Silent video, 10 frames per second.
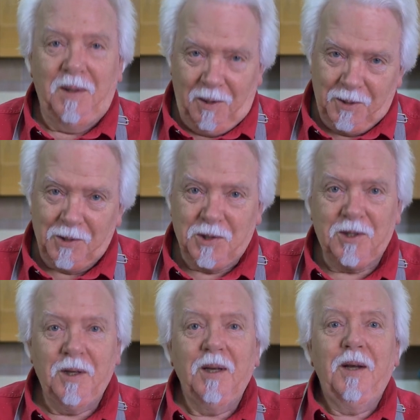
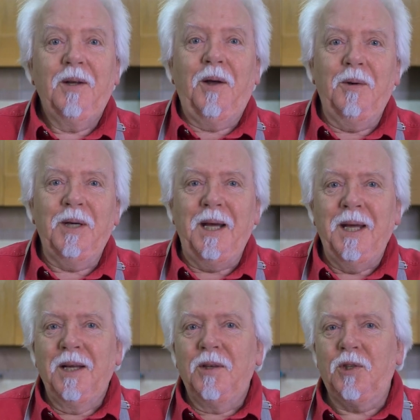Honest.
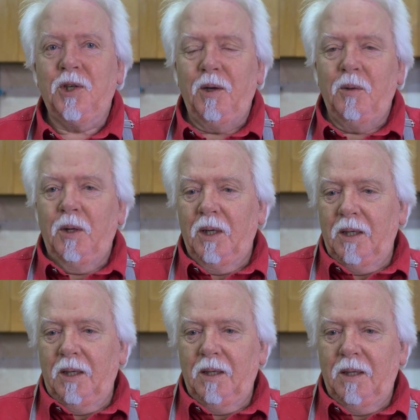Okay, so
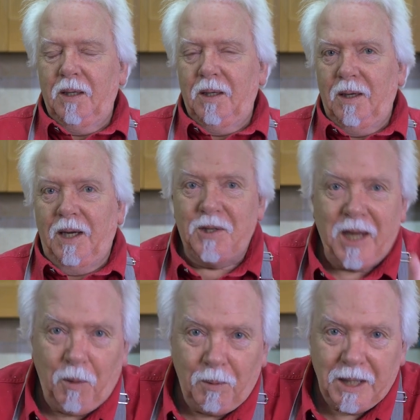let's
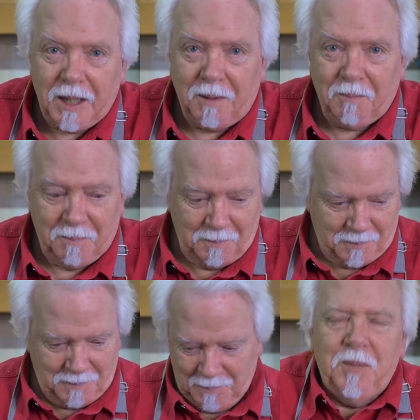get on with it.
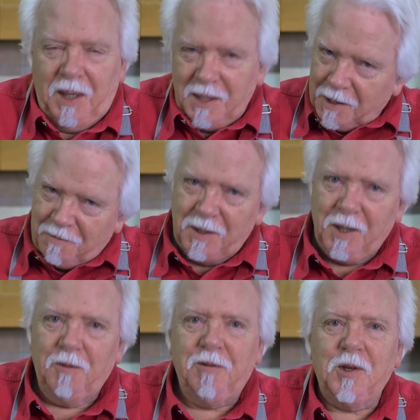I did a
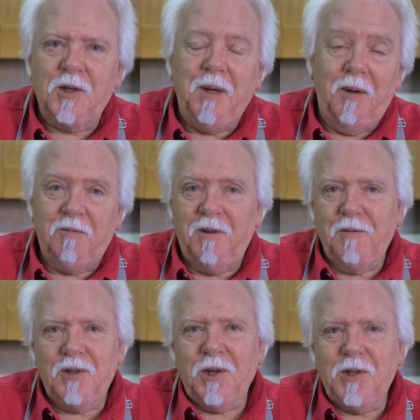video for this about
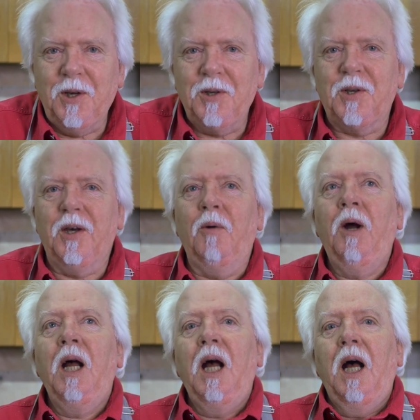5 or 6 years ago,
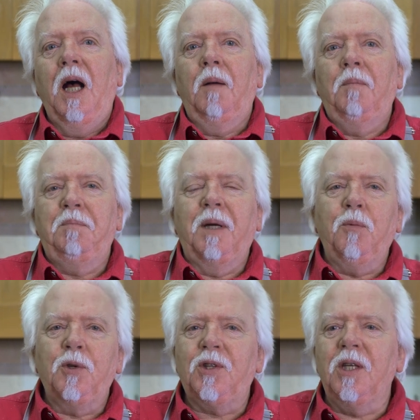but it
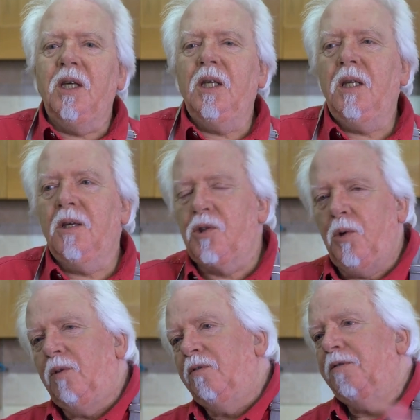was the
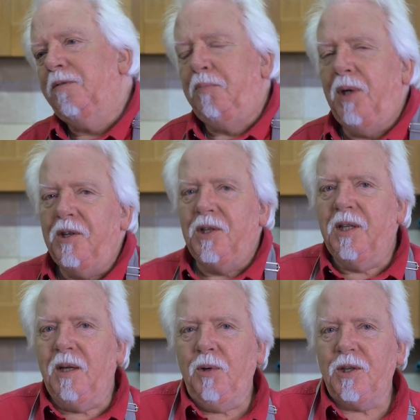sort of British
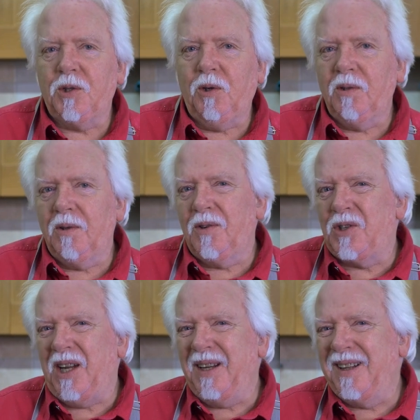Indian restaurant
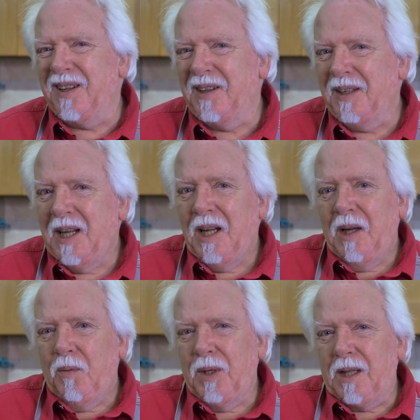style
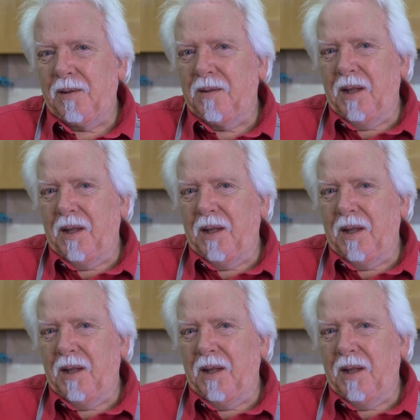with